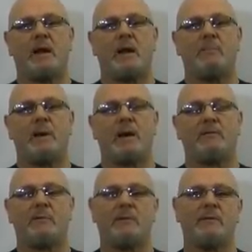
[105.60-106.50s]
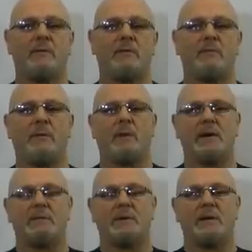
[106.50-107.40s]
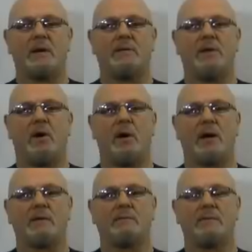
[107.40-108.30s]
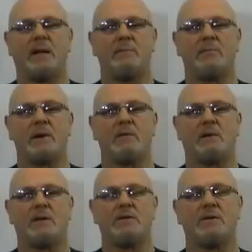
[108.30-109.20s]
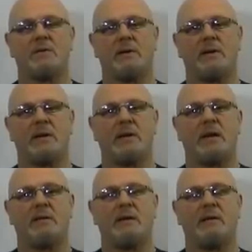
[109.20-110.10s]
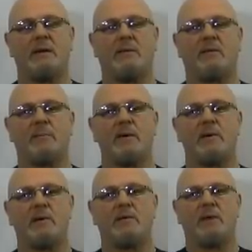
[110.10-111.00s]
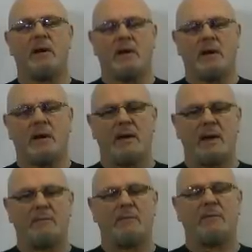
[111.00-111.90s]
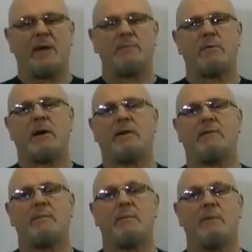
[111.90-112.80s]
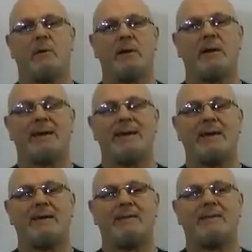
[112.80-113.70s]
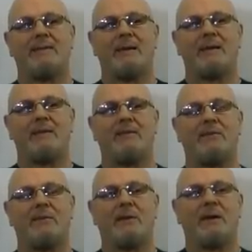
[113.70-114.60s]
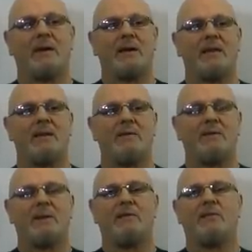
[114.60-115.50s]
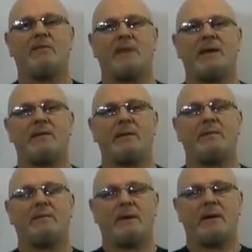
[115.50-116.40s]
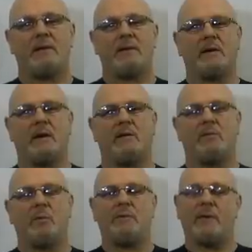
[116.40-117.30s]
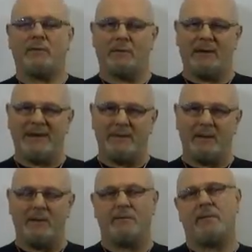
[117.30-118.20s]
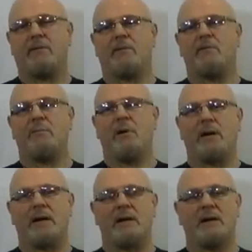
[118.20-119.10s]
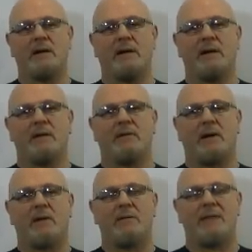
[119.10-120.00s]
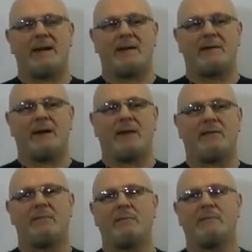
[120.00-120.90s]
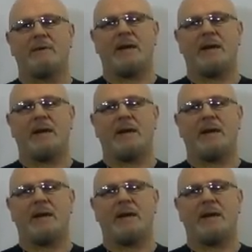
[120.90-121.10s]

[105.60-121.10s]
apart from the physical body, dying temporarily during the near-death experience. Now, separating from the body is there is an instinctive fear that goes with this, leaving the physical body. So that can take some